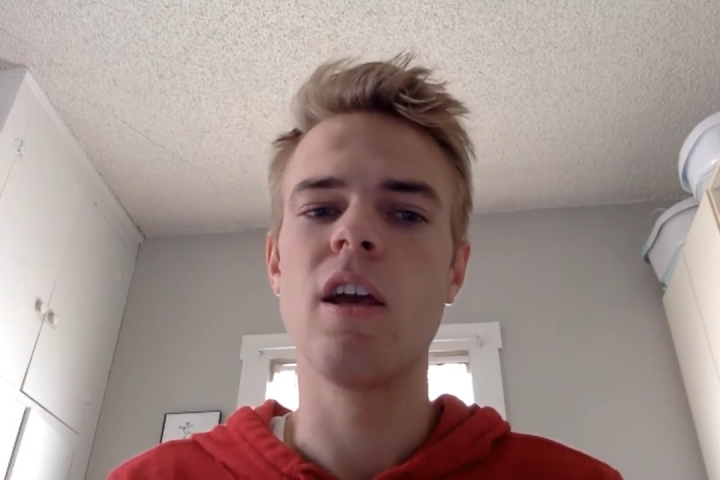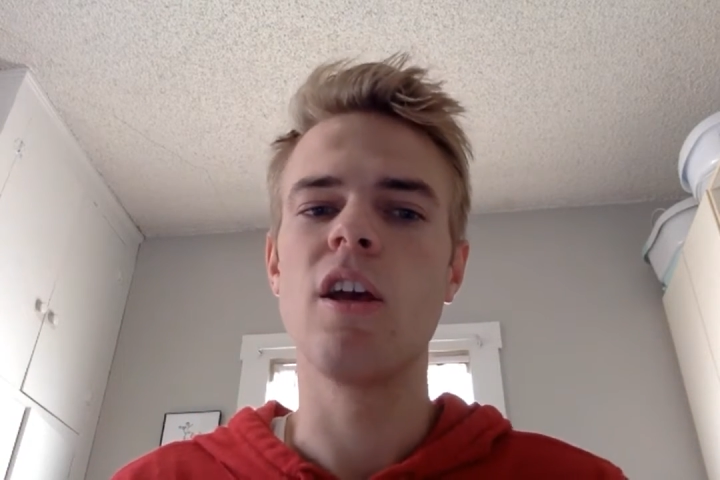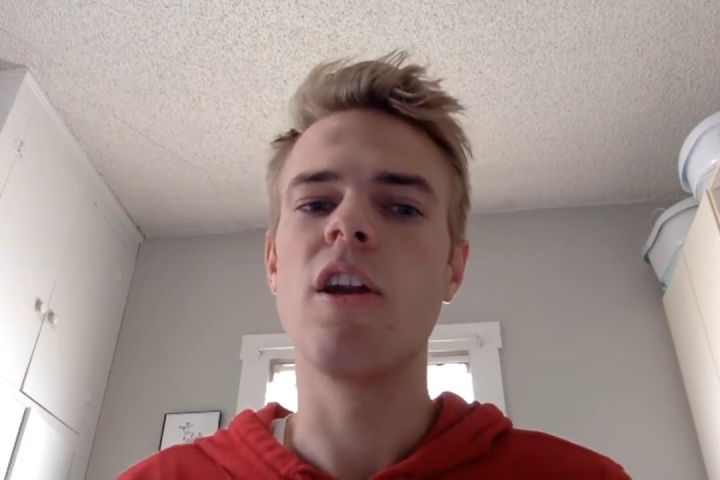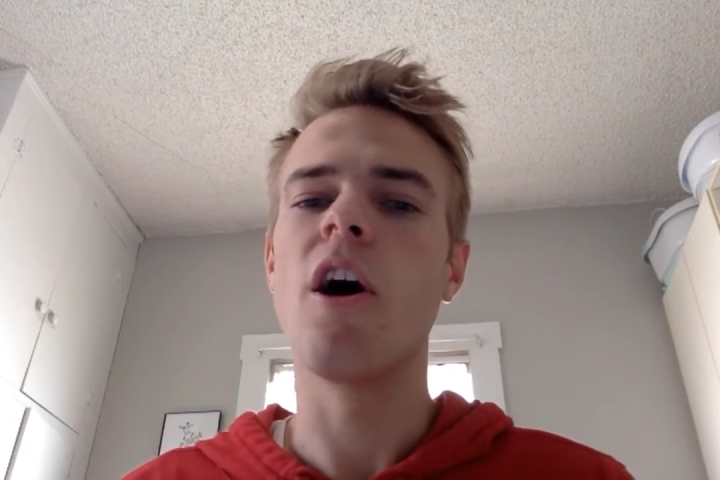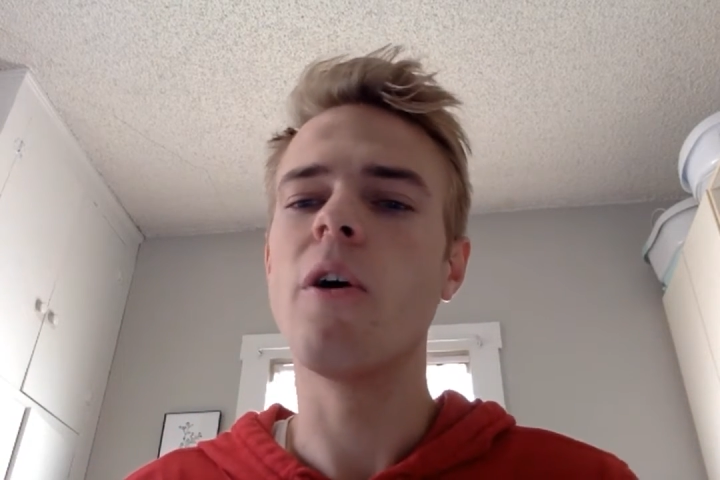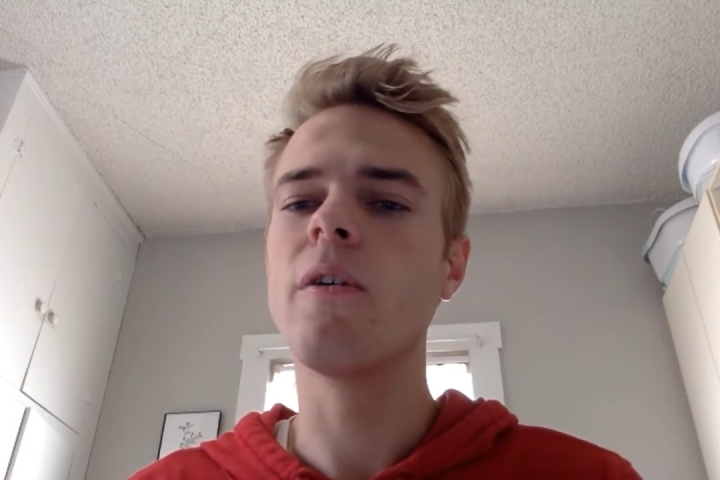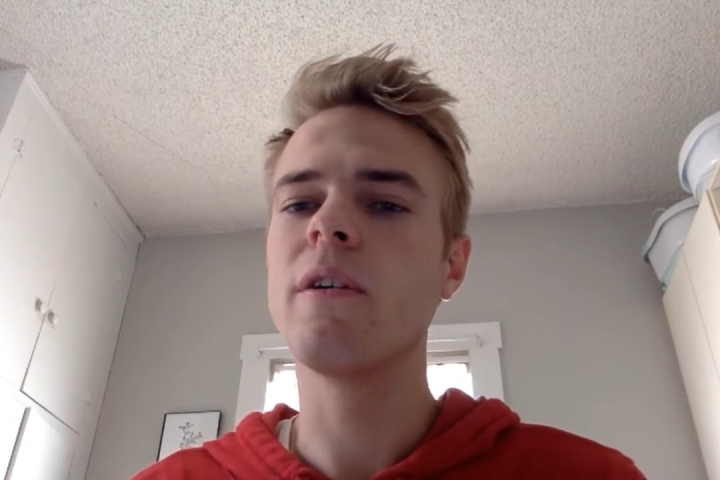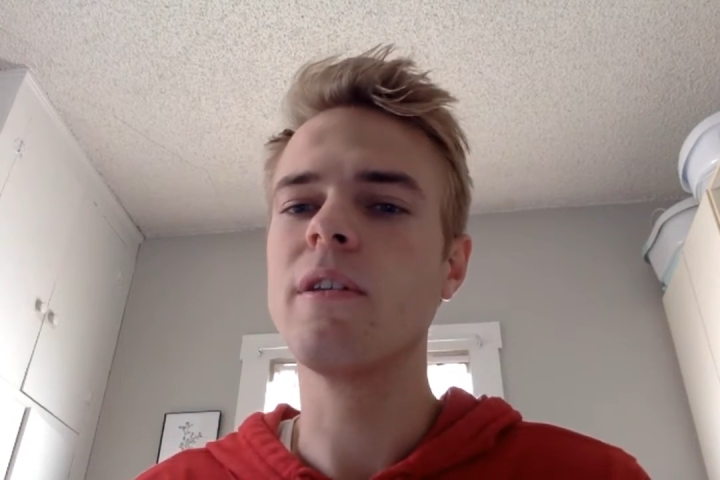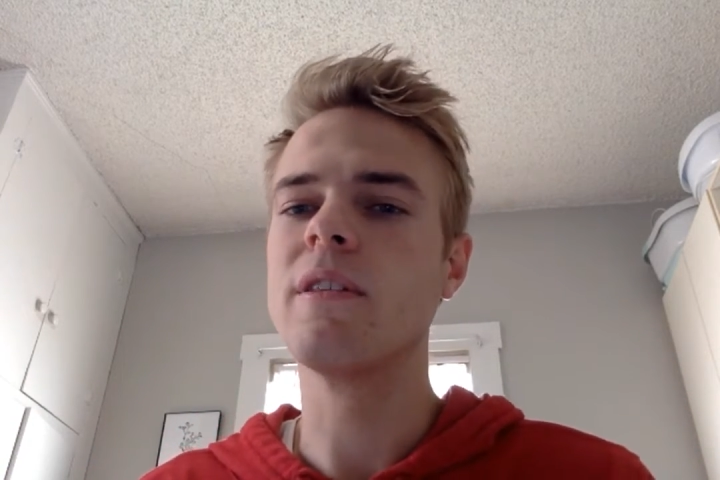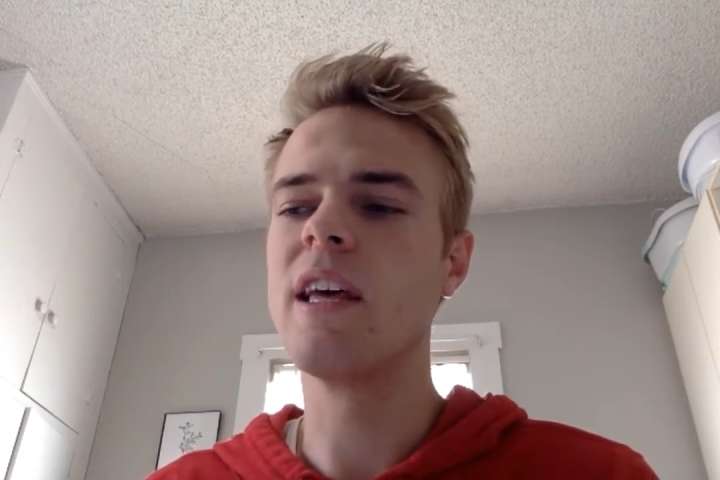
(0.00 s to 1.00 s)
You know,
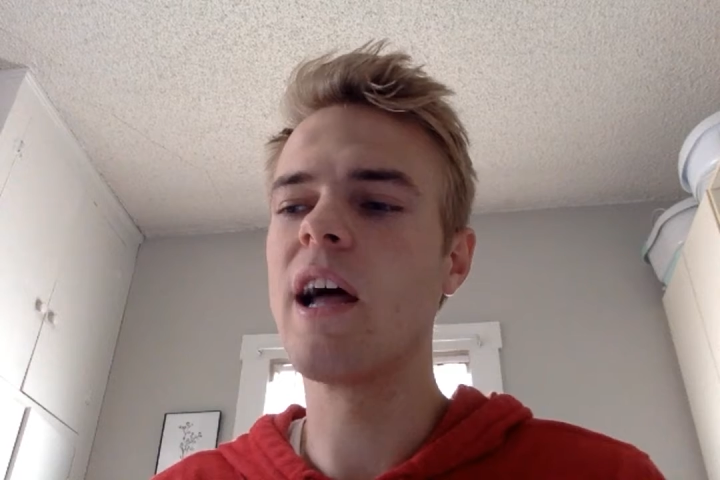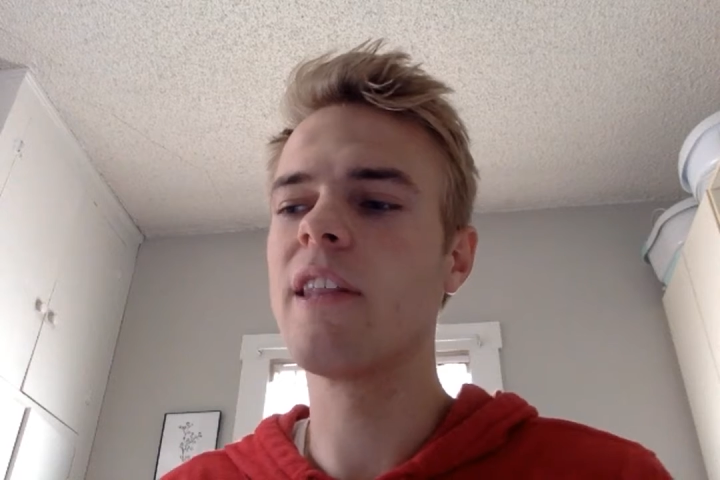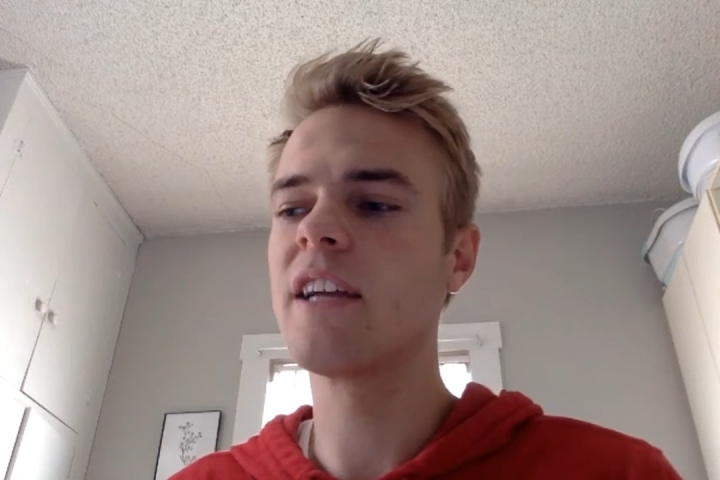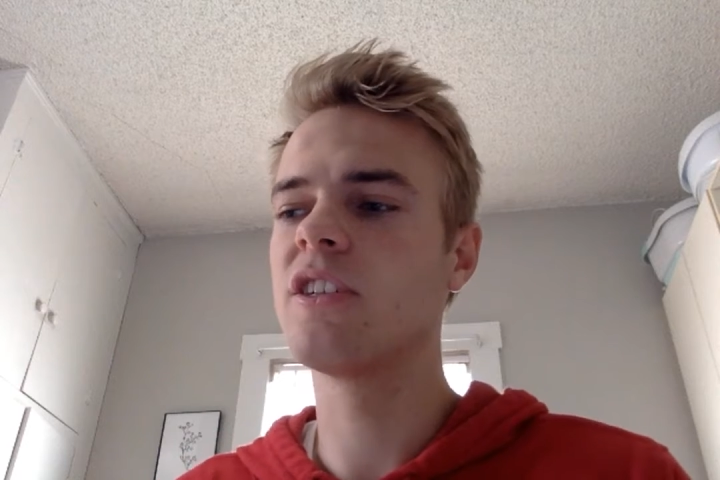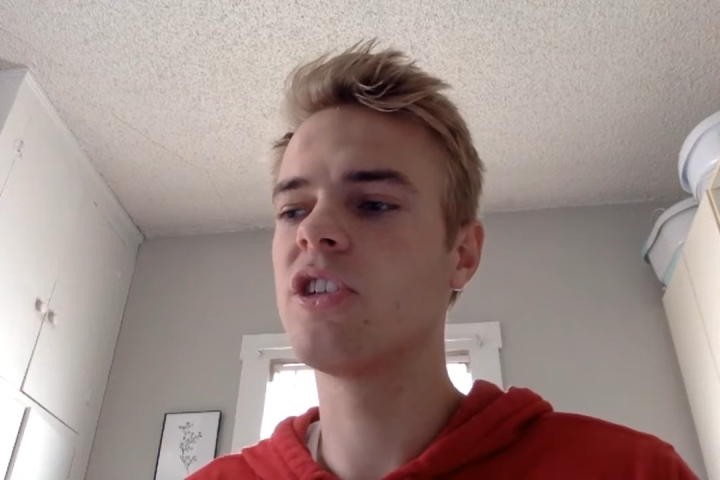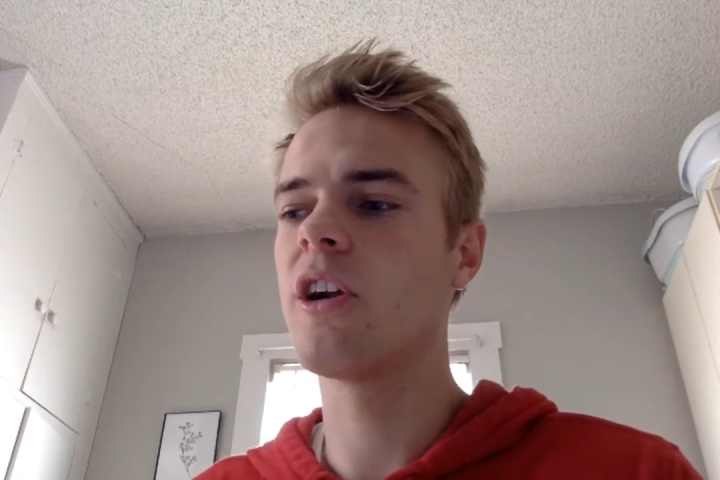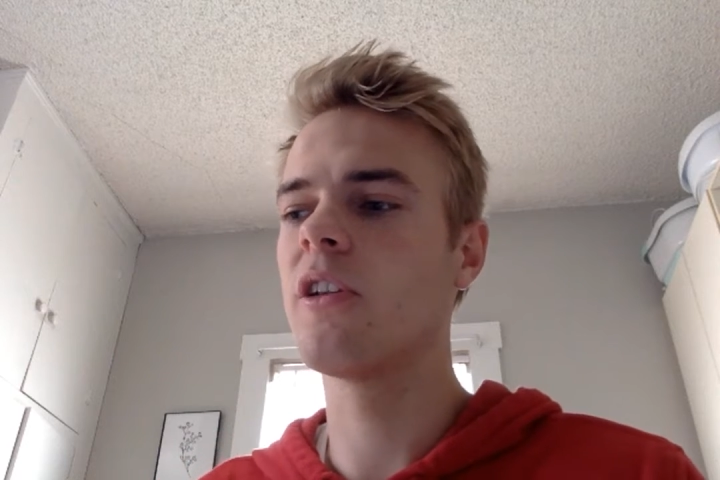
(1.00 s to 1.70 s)
then I'd like to share a